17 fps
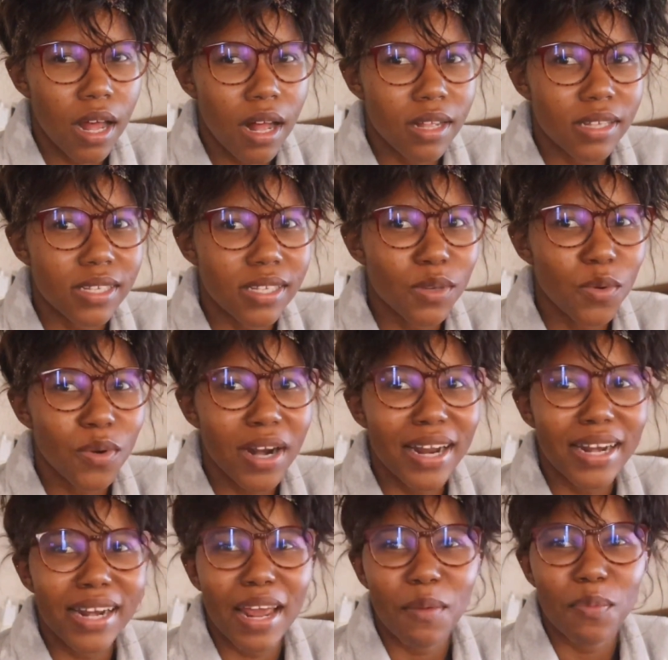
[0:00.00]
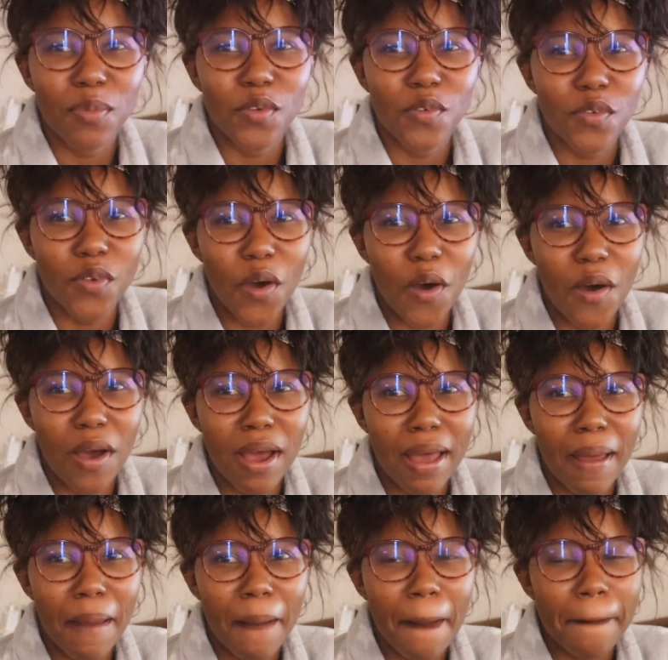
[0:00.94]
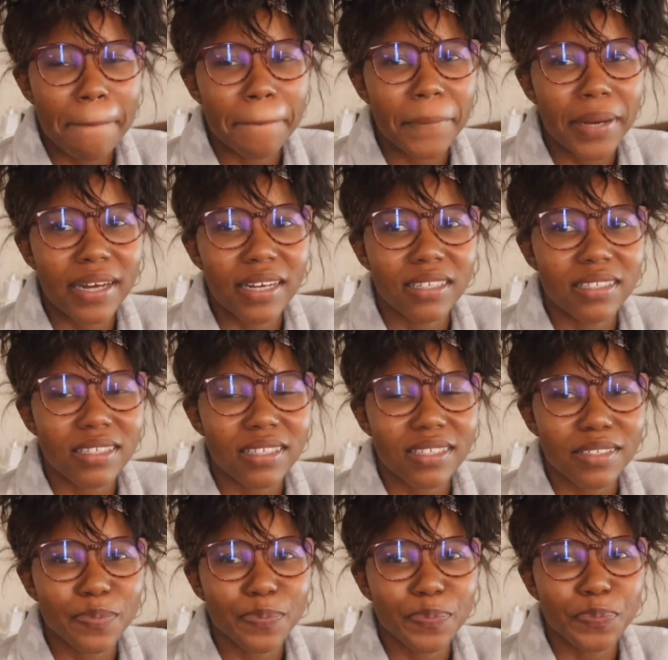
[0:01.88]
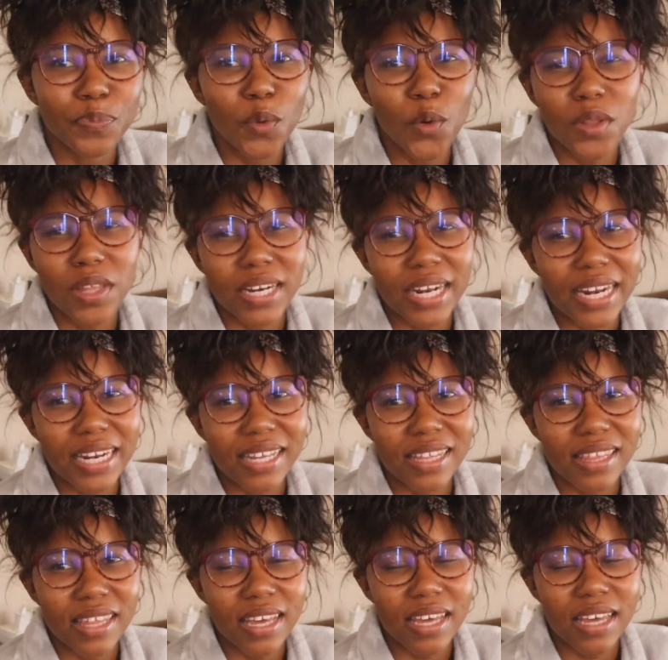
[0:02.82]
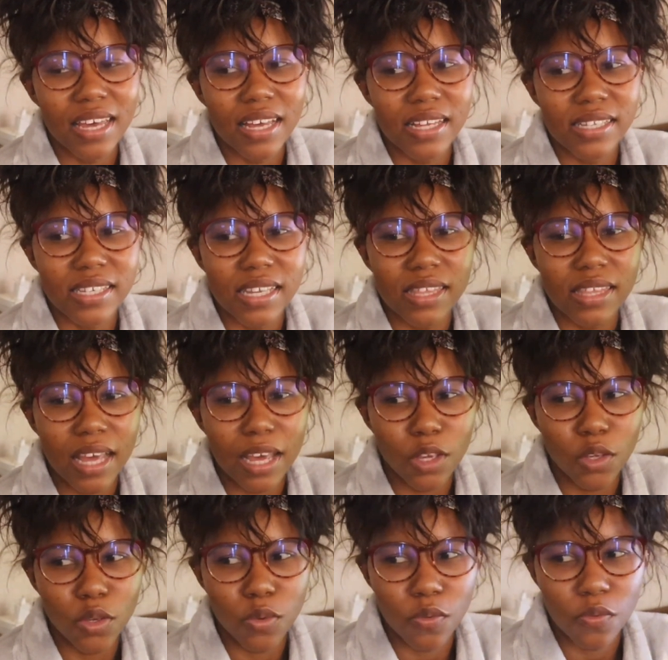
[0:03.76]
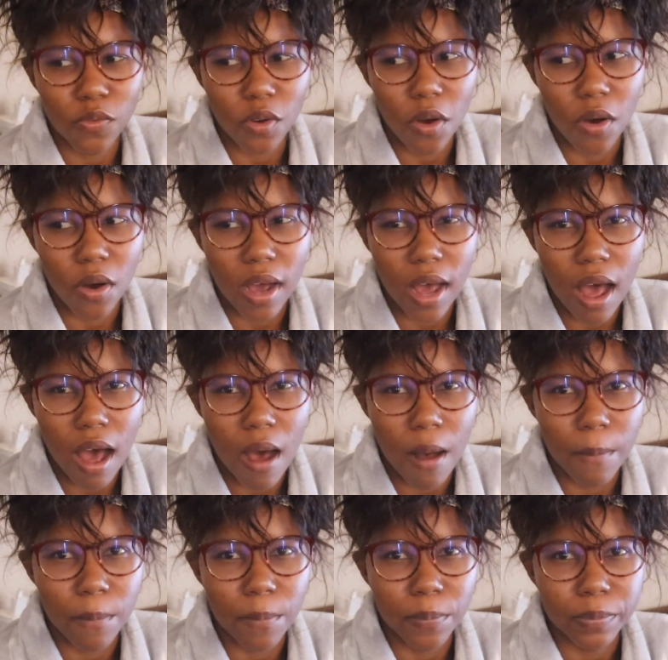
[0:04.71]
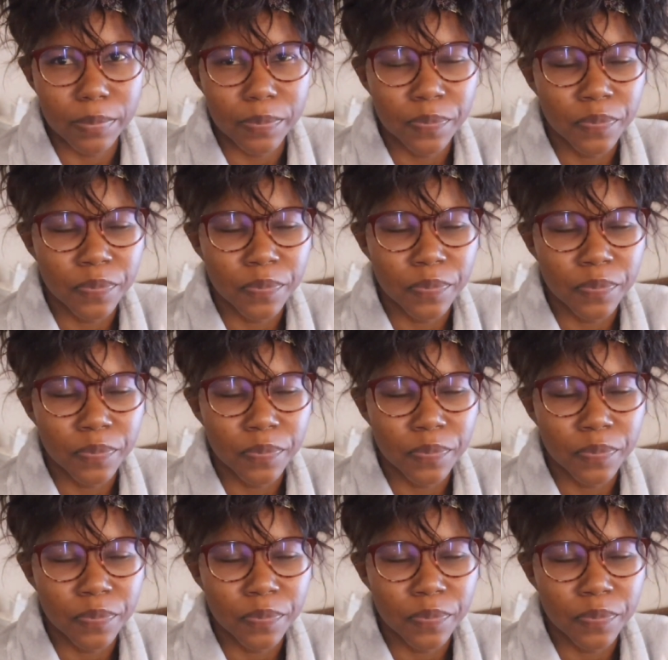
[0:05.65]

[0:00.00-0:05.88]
I'll see what I name the vlog, but more than anything, it's a thank you vlog. Um,